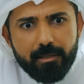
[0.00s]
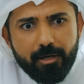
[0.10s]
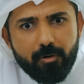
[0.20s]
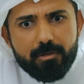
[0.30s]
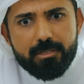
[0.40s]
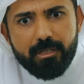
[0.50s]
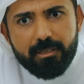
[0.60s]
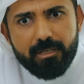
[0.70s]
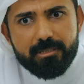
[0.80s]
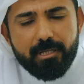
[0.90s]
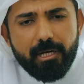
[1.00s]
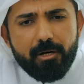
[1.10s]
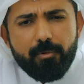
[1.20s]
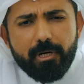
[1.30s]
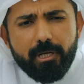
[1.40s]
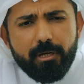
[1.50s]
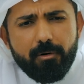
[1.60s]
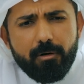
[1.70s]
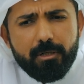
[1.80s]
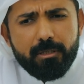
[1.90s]
the consultants they are working
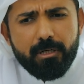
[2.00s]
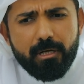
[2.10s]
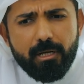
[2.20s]
on.